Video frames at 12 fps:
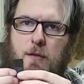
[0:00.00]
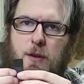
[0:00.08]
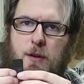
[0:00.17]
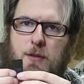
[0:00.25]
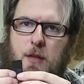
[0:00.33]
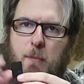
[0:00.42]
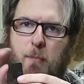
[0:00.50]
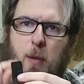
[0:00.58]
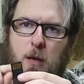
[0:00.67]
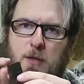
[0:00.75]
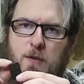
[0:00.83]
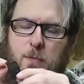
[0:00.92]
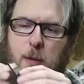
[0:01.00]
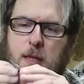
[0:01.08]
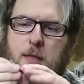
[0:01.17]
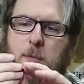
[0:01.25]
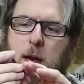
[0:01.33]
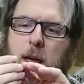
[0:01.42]
a bunch of
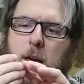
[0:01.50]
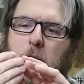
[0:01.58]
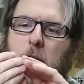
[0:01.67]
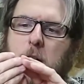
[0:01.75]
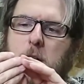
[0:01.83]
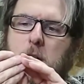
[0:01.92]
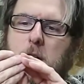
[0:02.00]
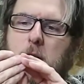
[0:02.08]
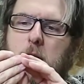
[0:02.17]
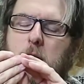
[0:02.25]
pins back here, actually.